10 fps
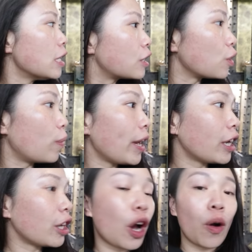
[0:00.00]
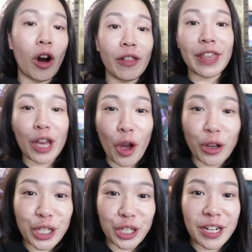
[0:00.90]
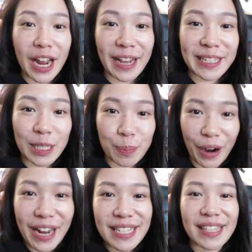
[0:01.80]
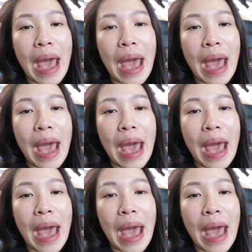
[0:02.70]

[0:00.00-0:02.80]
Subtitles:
So we're gonna go on the Ocean Express,